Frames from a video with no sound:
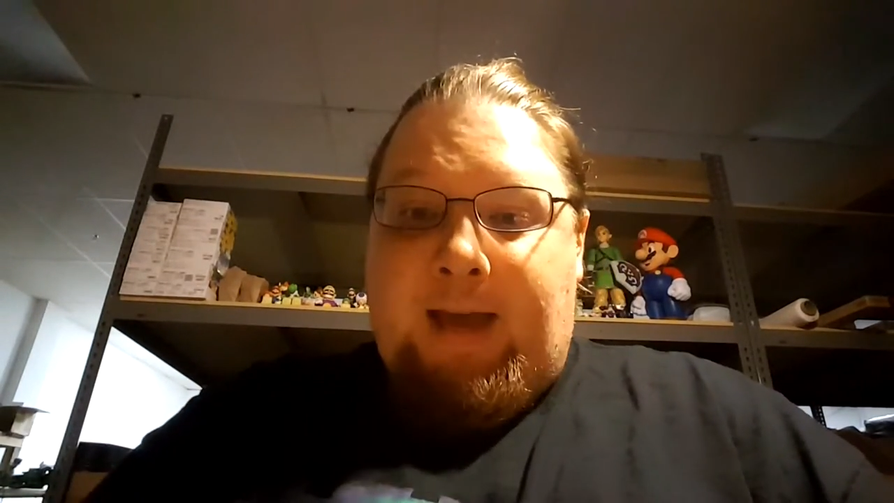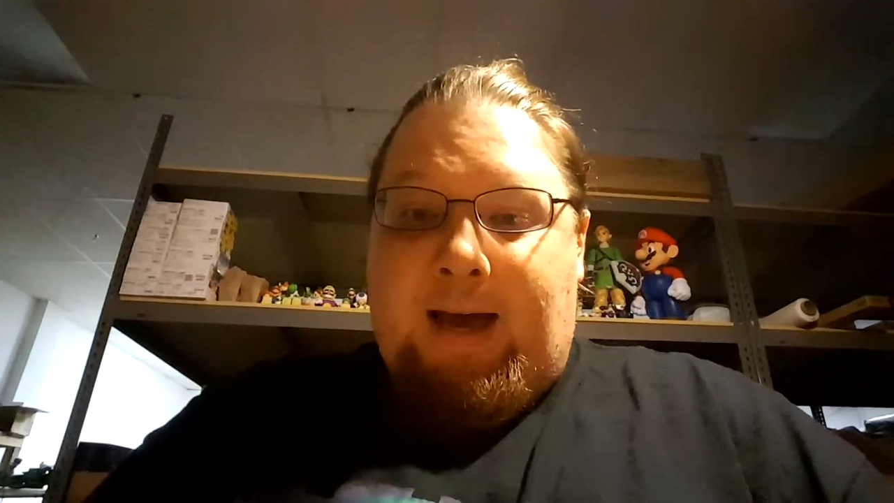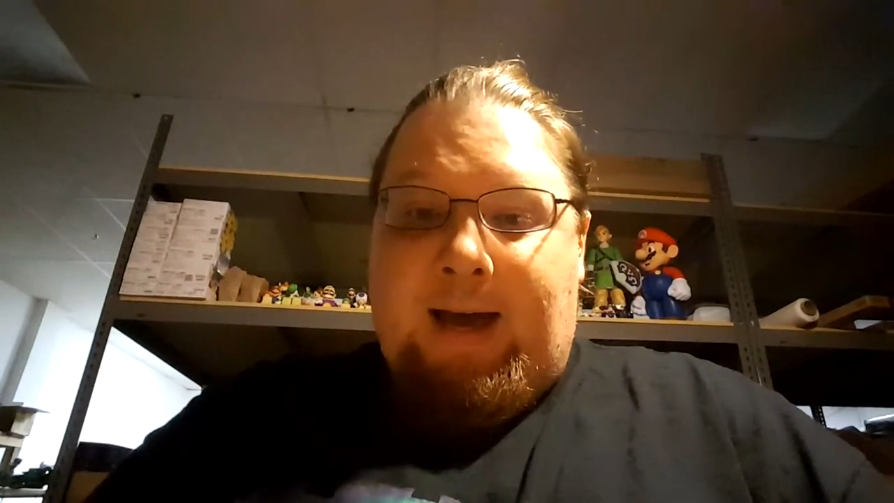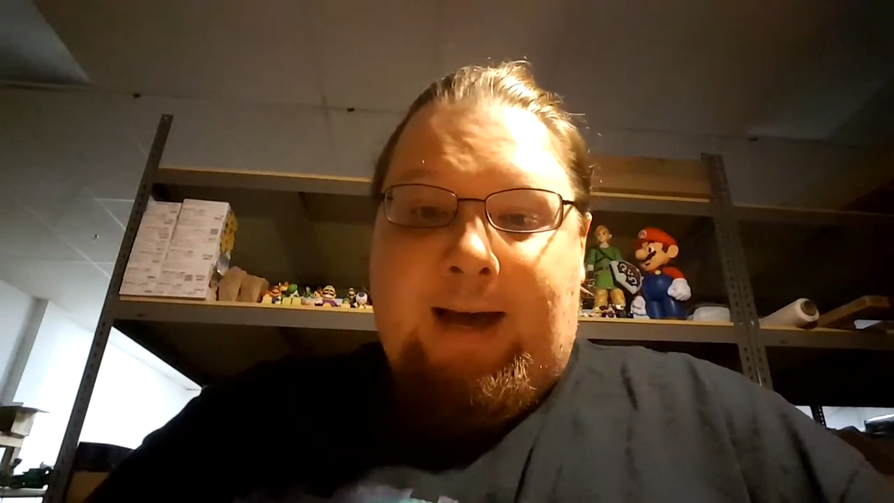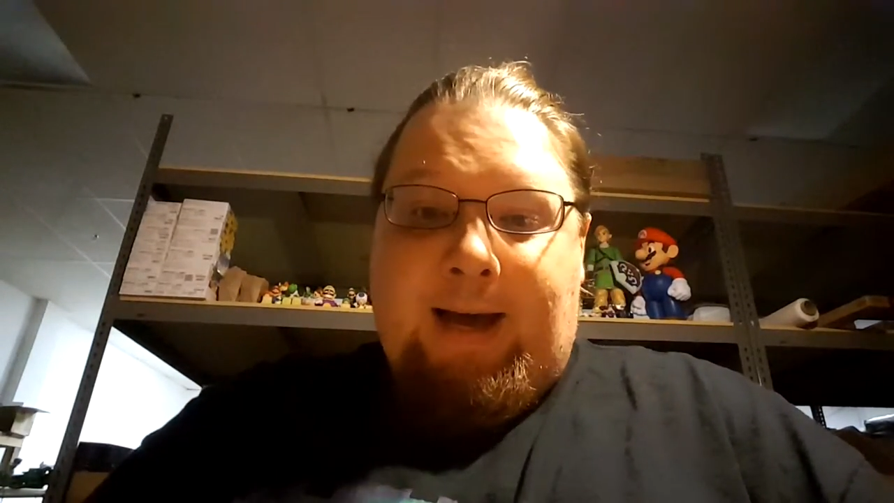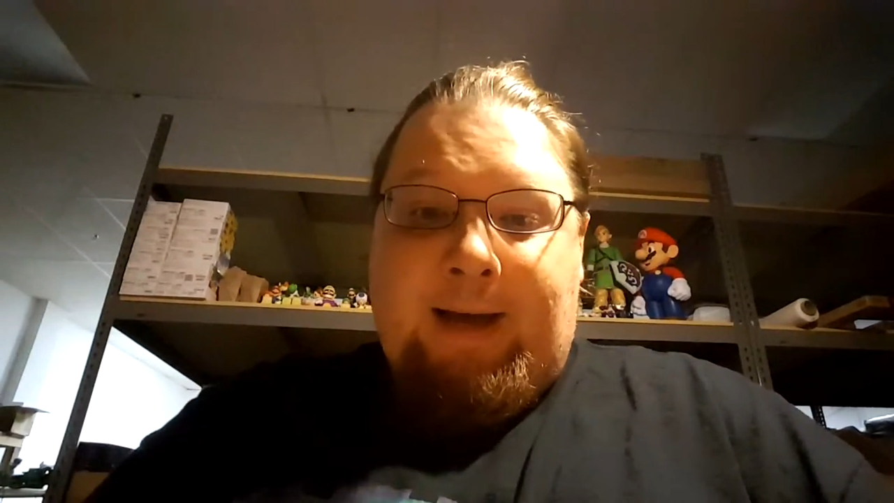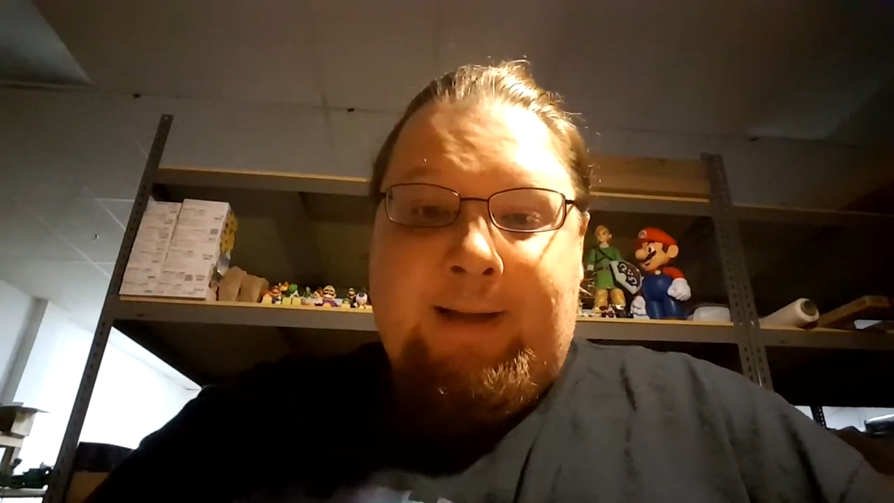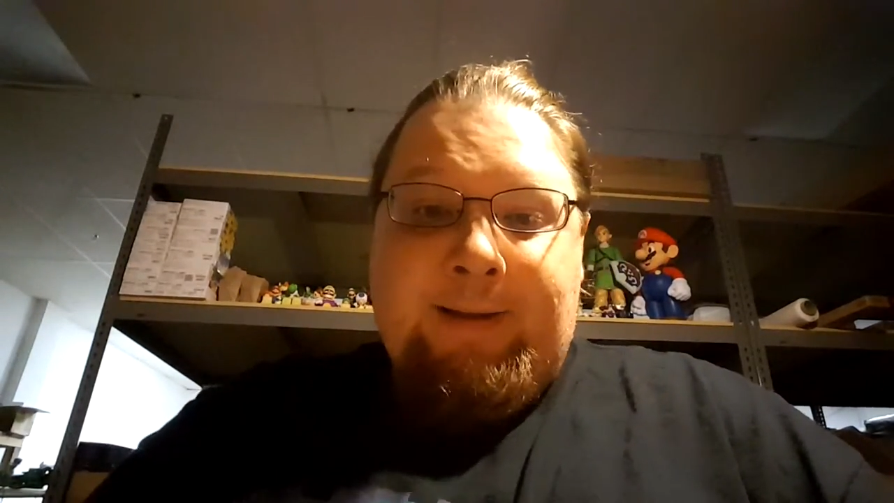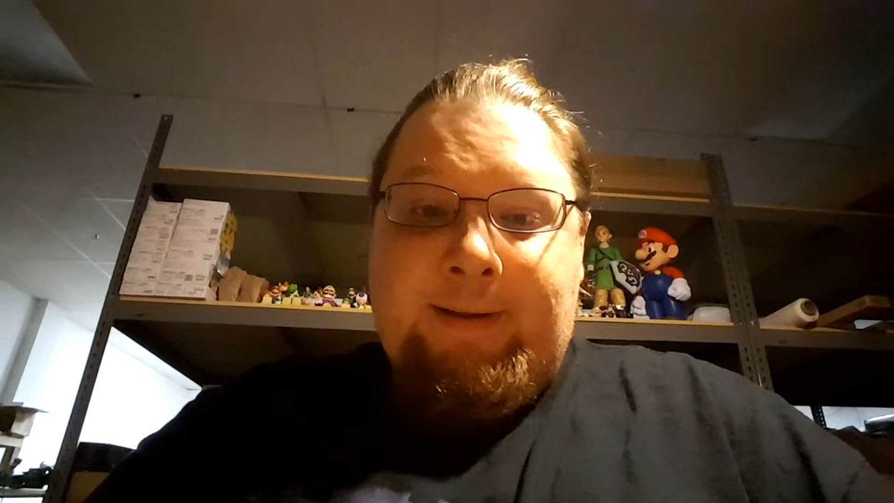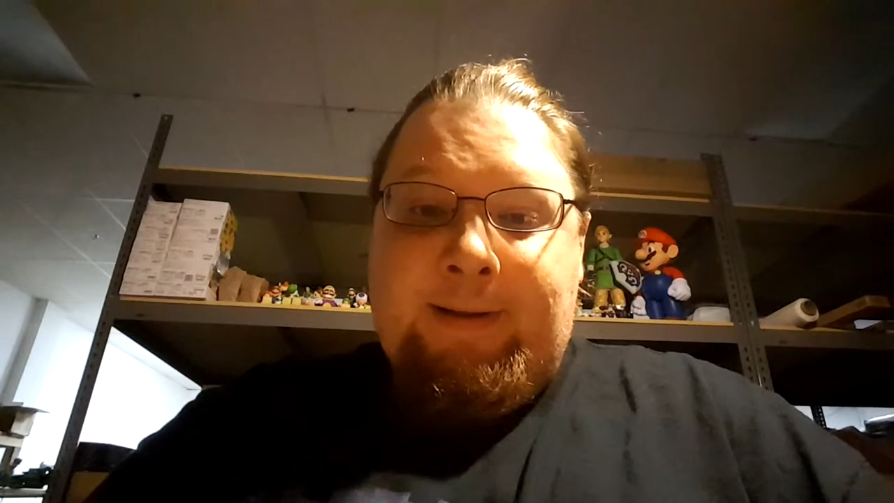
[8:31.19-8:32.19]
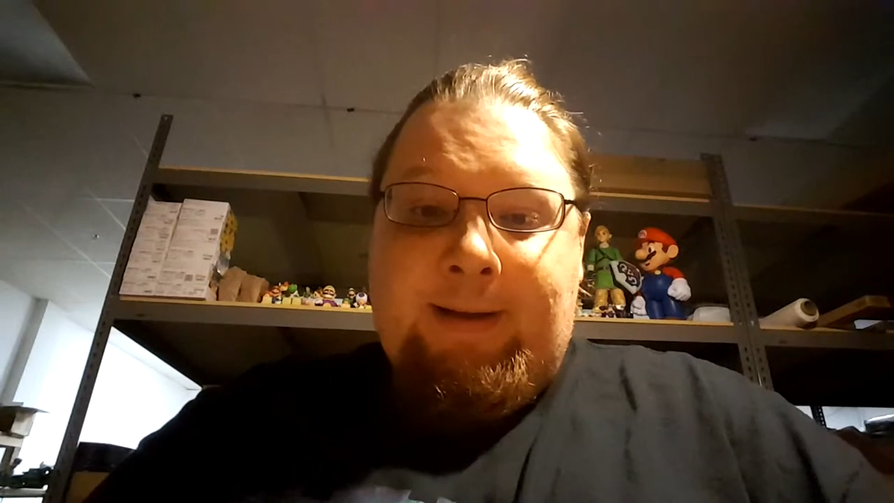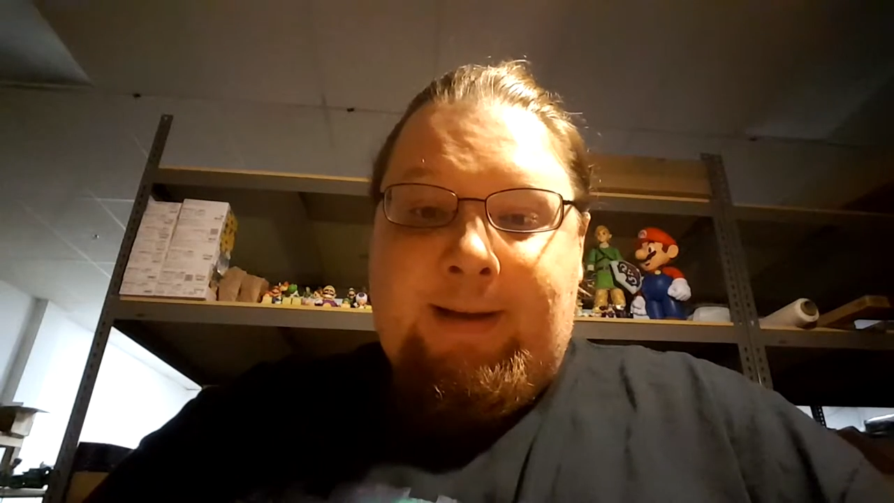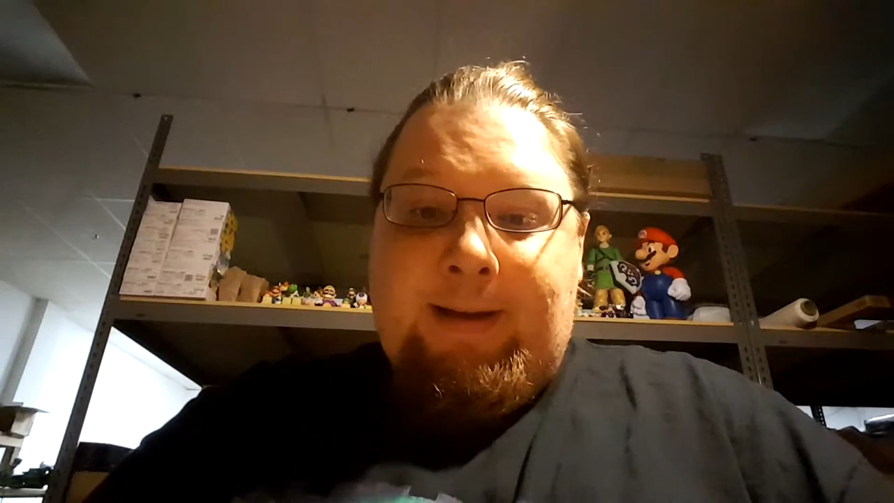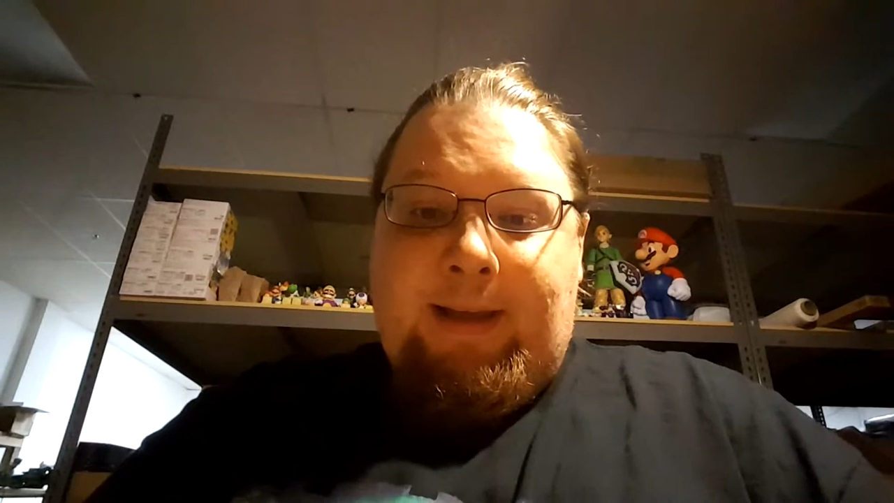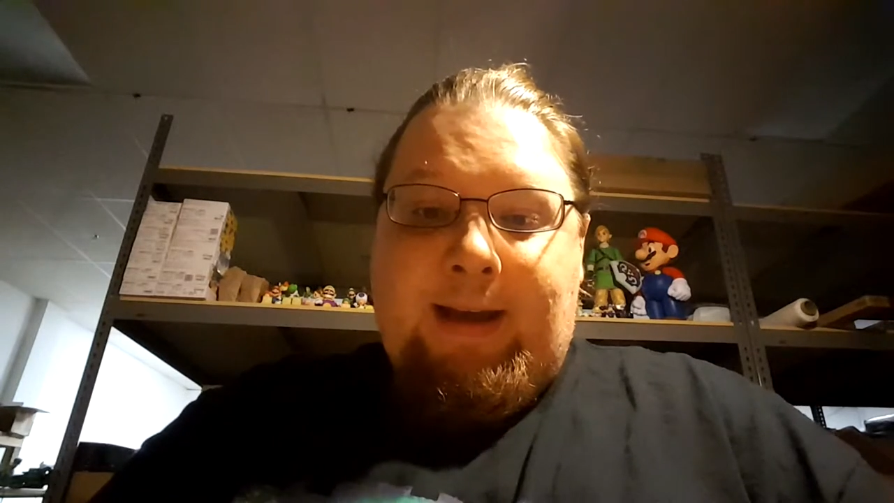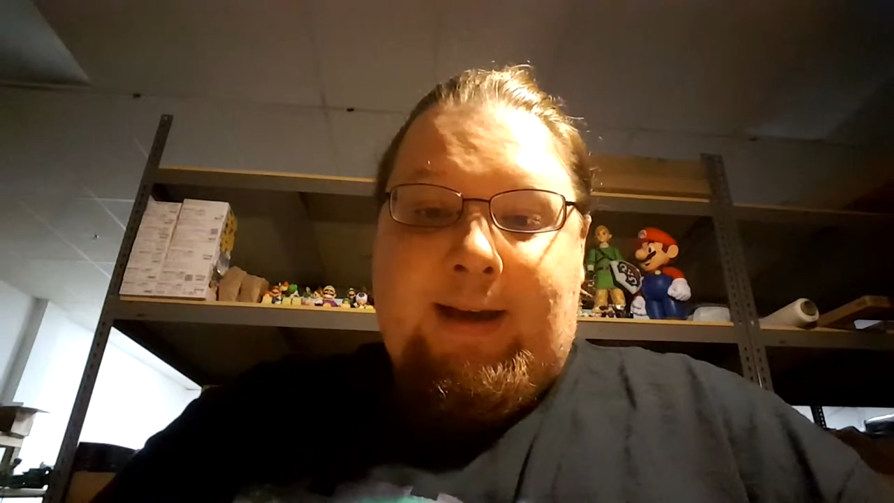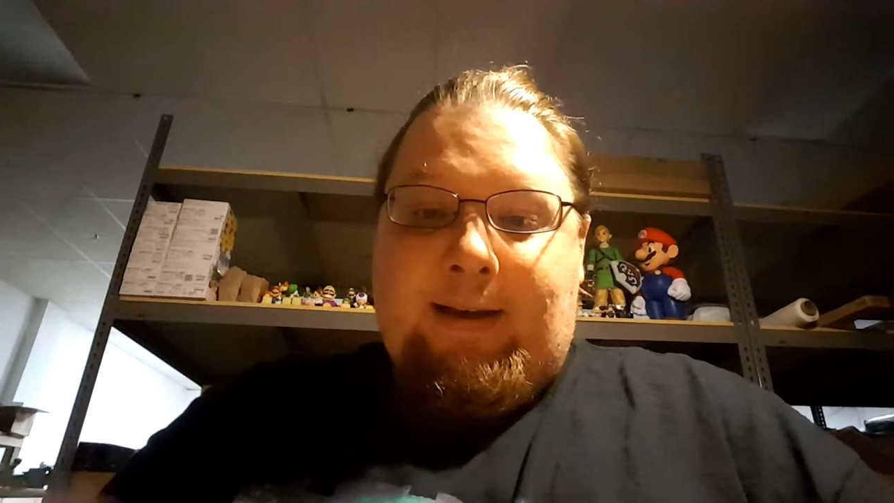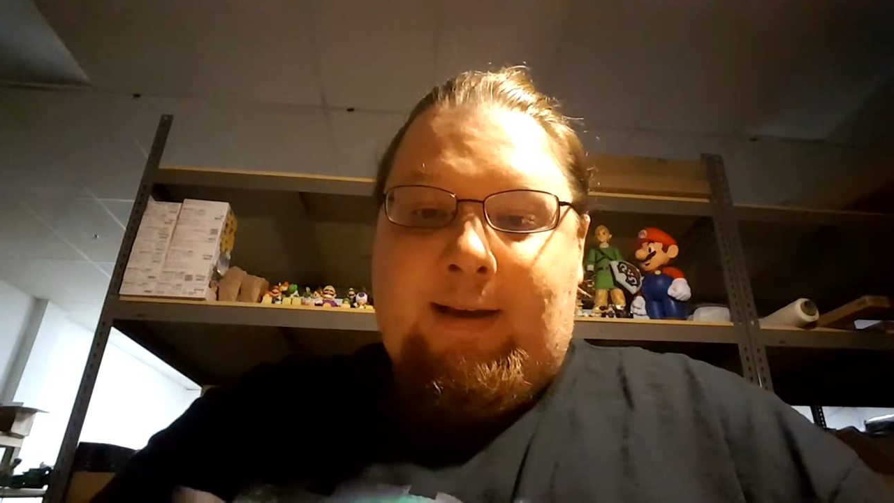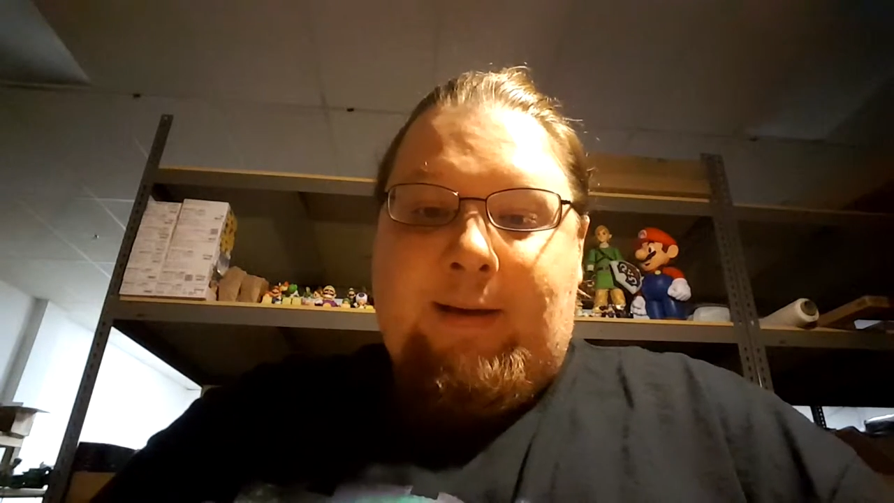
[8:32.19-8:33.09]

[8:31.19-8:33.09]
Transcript: uh, yeah,